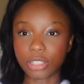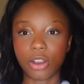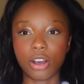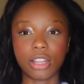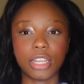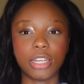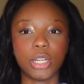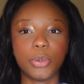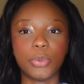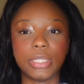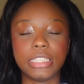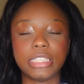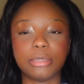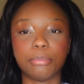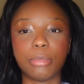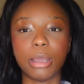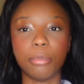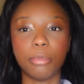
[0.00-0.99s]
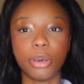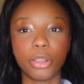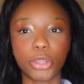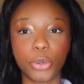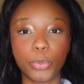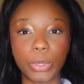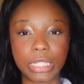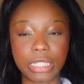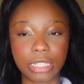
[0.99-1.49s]
All I know is my mother
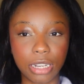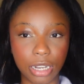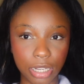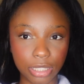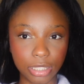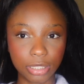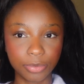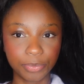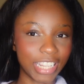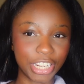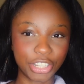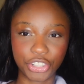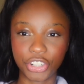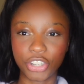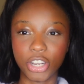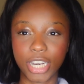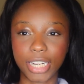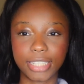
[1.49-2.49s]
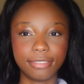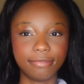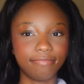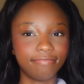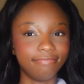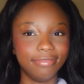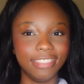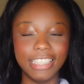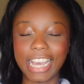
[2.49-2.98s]
went to Ghana and she got it.
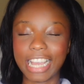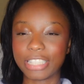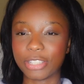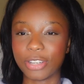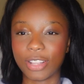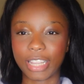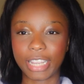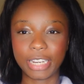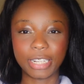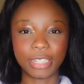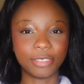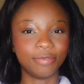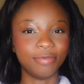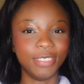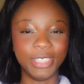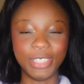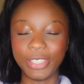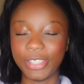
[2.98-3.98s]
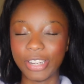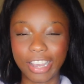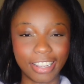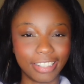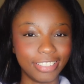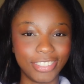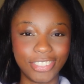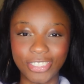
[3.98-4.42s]
That's all I know. Do not